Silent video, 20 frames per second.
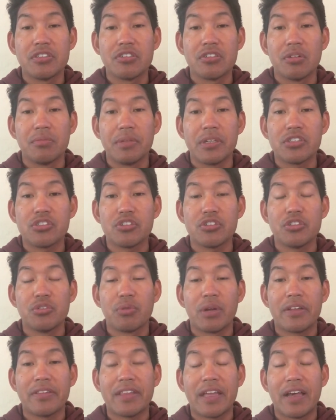So make sure you
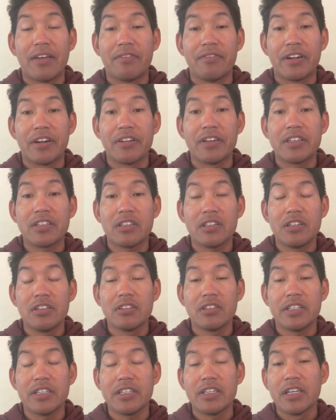write that very
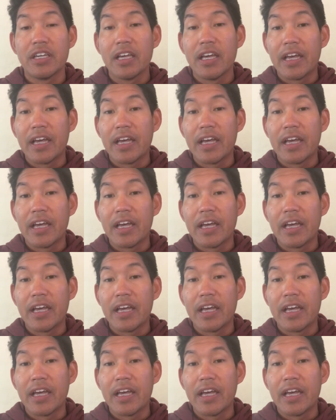clearly